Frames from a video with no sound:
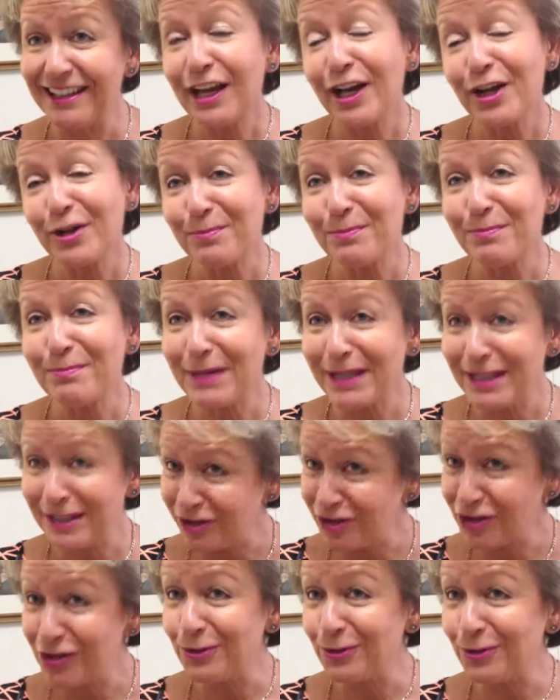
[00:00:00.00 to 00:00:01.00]
and
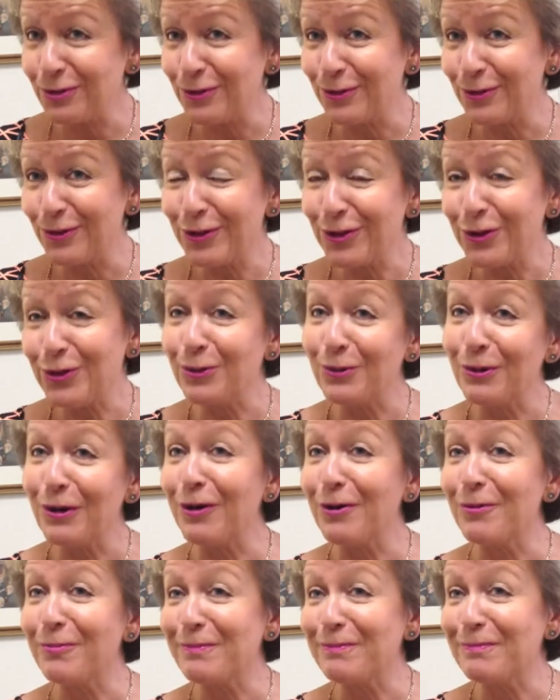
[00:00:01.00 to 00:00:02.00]
make sure you are